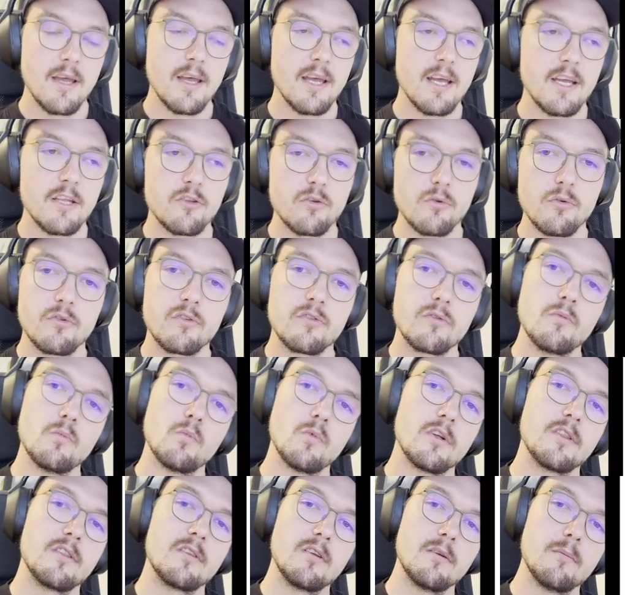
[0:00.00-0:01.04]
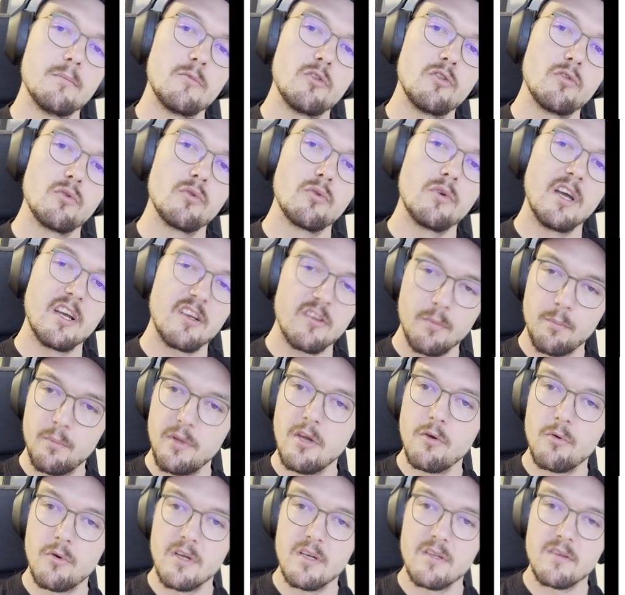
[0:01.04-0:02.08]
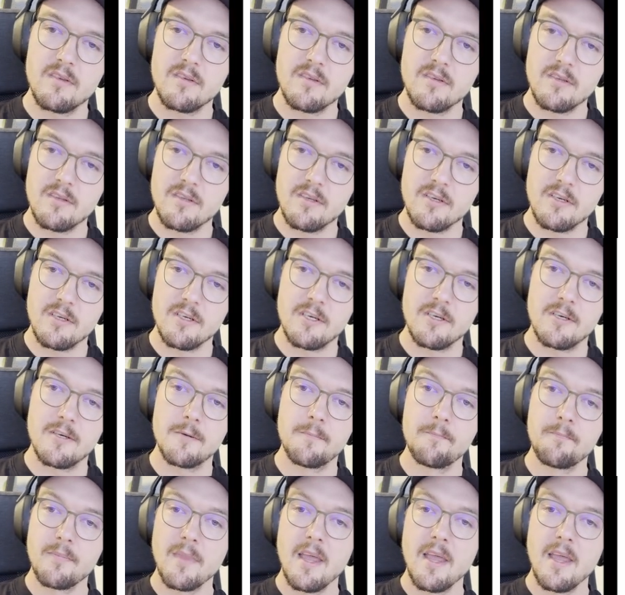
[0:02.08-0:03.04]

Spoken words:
and you want him to experience the